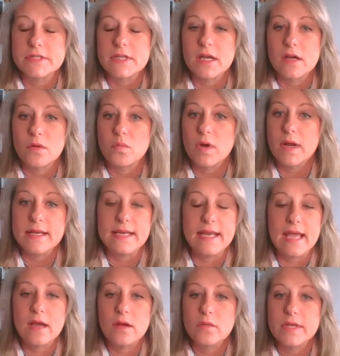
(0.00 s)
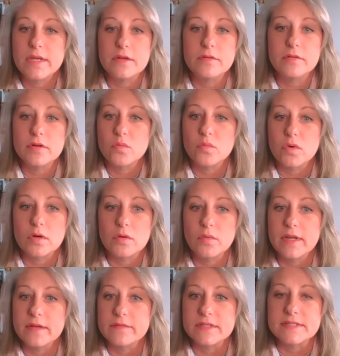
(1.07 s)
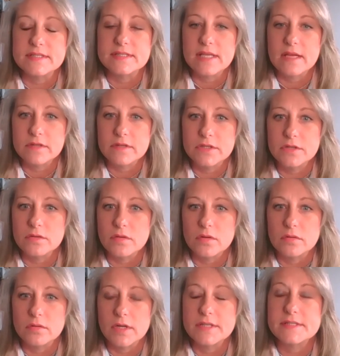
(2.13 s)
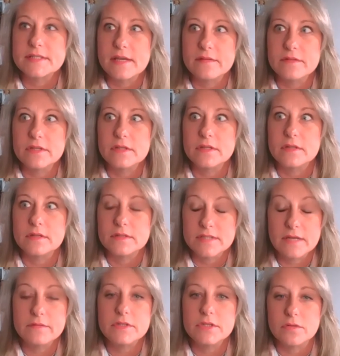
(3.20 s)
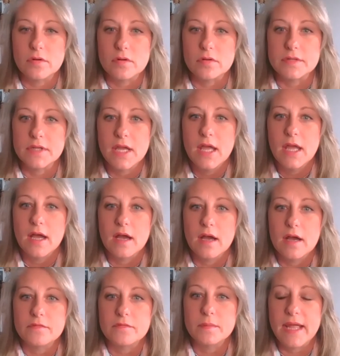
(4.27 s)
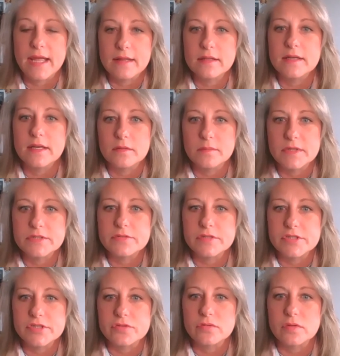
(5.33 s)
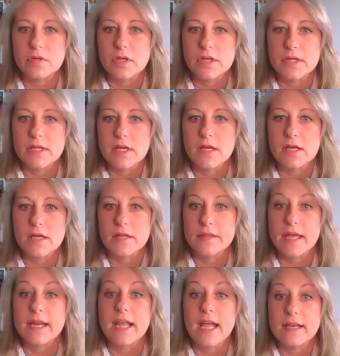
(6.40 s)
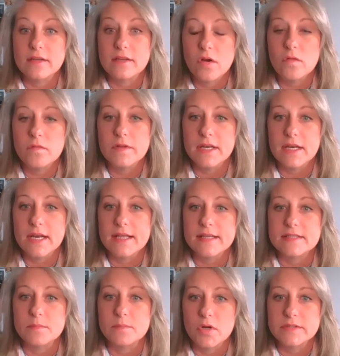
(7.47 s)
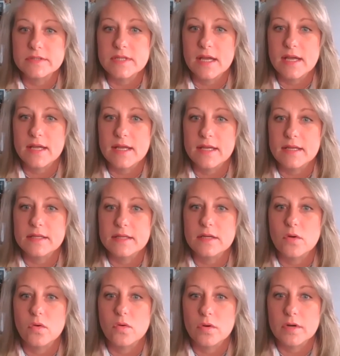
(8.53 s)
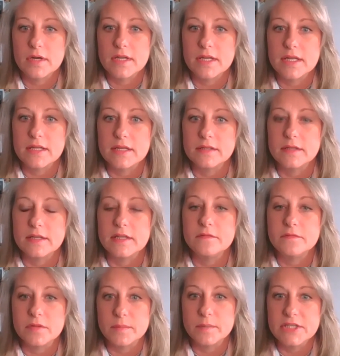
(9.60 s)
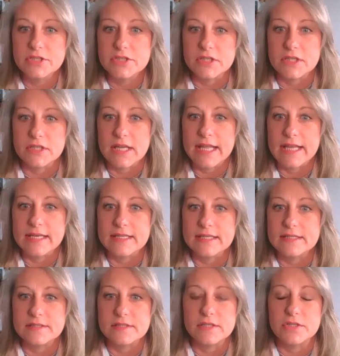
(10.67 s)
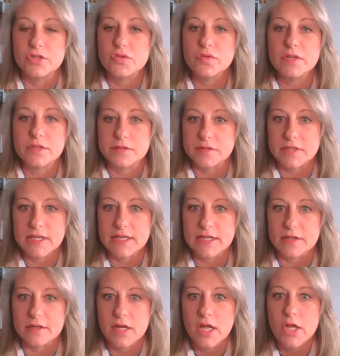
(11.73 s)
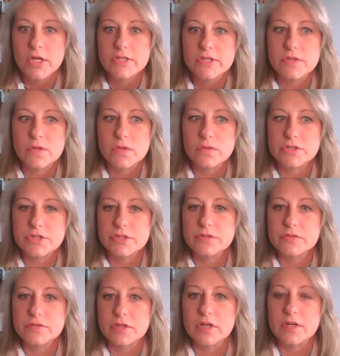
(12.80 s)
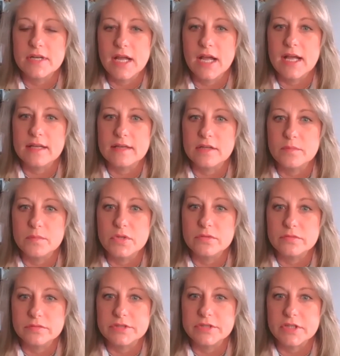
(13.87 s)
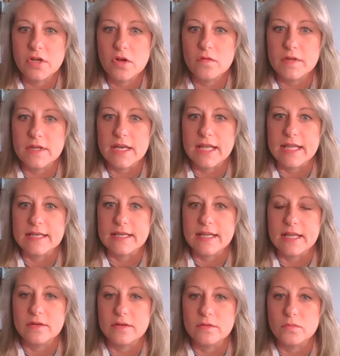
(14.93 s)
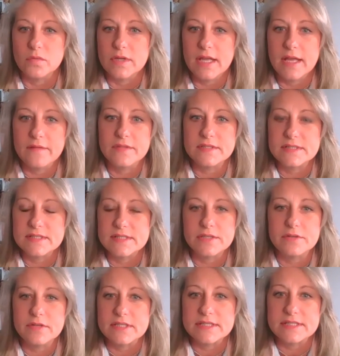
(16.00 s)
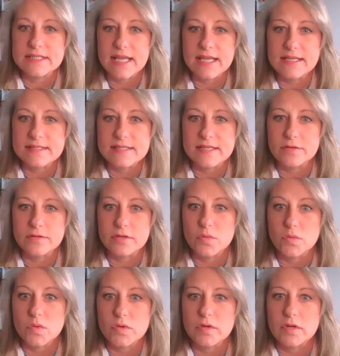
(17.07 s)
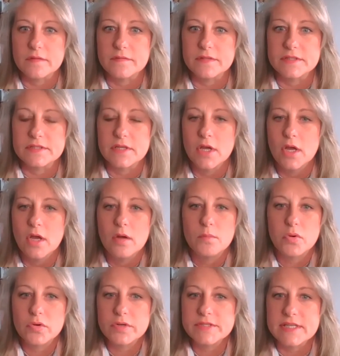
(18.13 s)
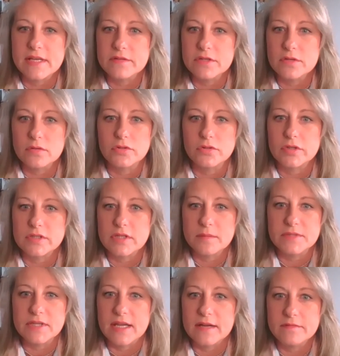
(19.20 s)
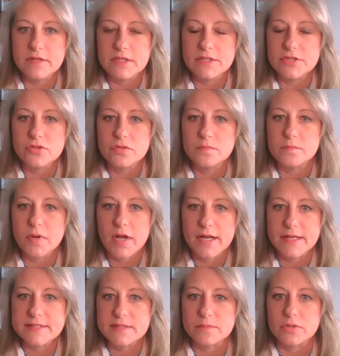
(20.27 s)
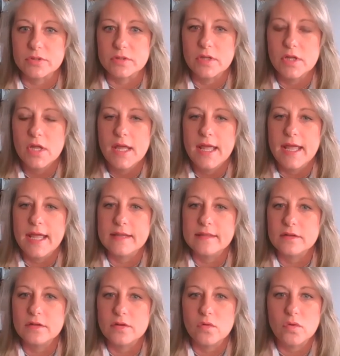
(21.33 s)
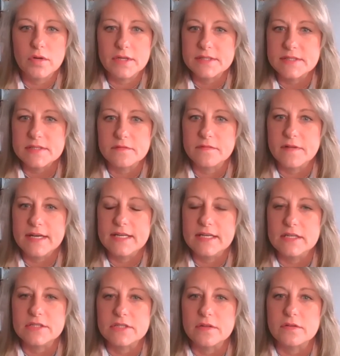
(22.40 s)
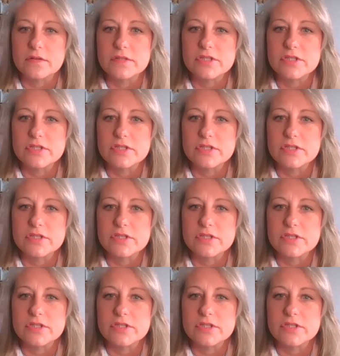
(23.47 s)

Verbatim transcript: Uh, right now, here in Aurora, we have a seven-year-old, a seven seven year old uh, from Allen Elementary School uh, that got COVID and has multi organ inflammation and is in critical care. So mm-hmm. children are not immune to COVID, and and we have this serious case here in Aurora of this poor seven-year-old hooked up to every tube possible, and their organs are fighting each other.